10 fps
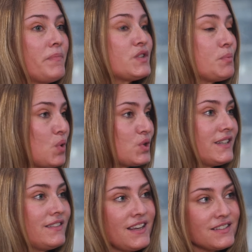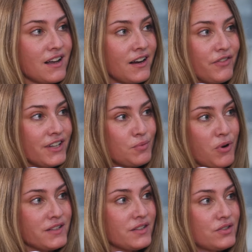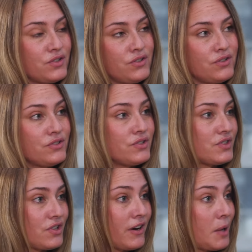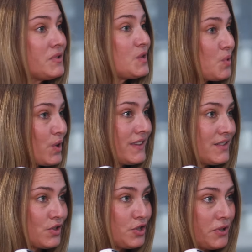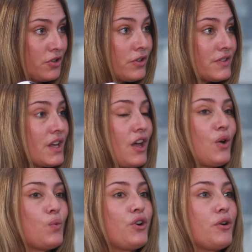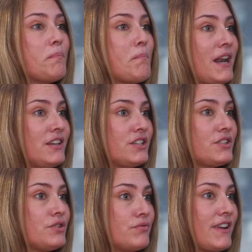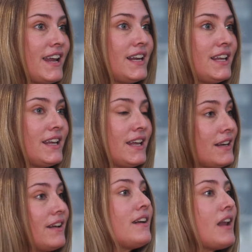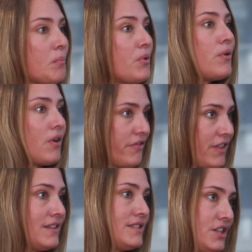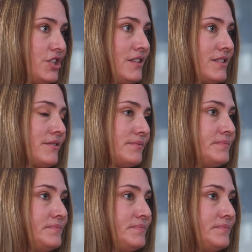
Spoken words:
supporting these kind of enterprises to start up and supporting these entrepreneurs, we're managing to really hit a number of the SDGs.